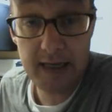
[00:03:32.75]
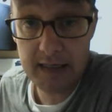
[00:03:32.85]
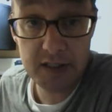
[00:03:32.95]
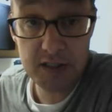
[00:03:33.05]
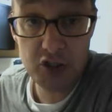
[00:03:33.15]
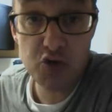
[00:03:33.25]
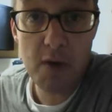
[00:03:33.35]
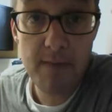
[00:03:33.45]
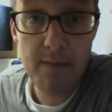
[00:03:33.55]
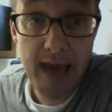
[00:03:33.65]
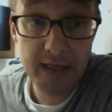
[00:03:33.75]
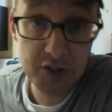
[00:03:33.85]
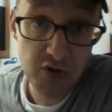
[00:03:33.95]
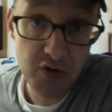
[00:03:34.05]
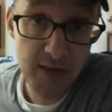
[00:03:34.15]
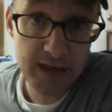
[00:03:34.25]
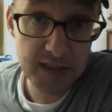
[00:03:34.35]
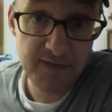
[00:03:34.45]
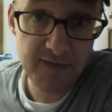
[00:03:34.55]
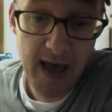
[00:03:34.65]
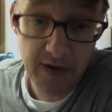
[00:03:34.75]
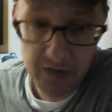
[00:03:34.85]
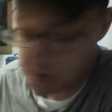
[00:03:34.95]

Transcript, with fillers: and it's a tremendous, tremendous value.